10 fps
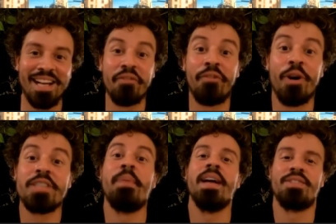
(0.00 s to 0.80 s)
force
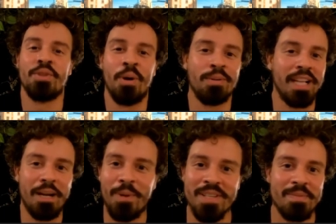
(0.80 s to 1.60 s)
by its own, and I
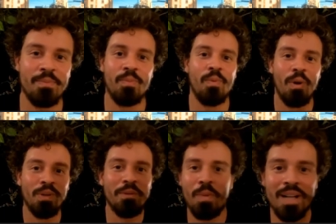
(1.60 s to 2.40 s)
was
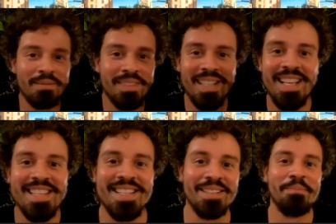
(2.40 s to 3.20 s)
only one
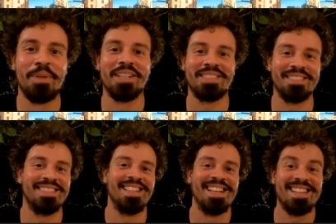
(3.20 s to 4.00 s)
single person
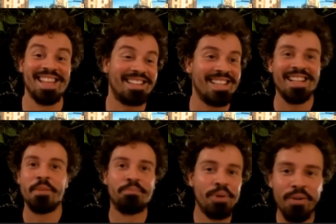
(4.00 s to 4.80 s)
that
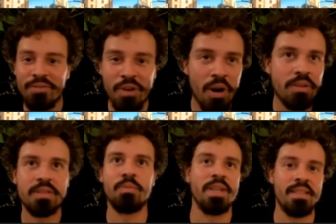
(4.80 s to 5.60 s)
provoked
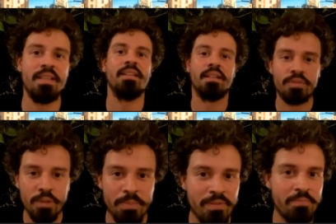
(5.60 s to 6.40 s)
within a
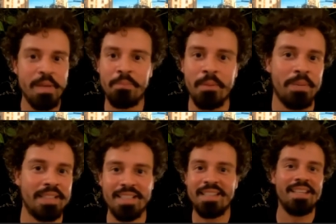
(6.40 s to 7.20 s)
group of people,
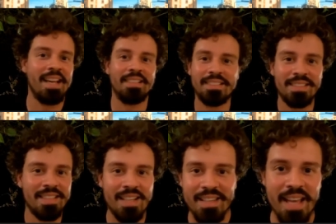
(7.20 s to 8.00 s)
but in the end
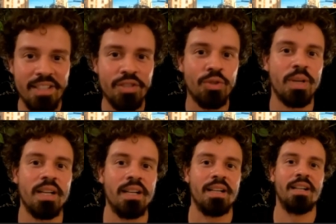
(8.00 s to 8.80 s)
that took
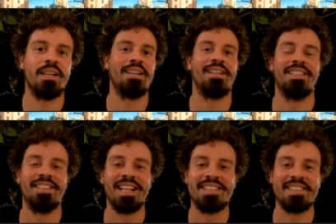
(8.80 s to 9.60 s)
an
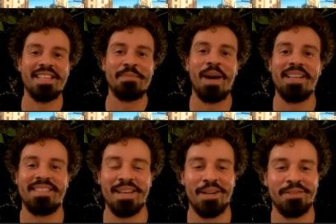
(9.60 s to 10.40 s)
existence by
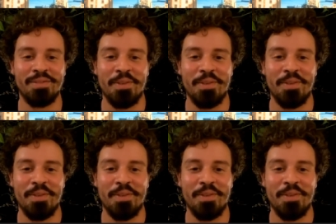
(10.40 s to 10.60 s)
itself.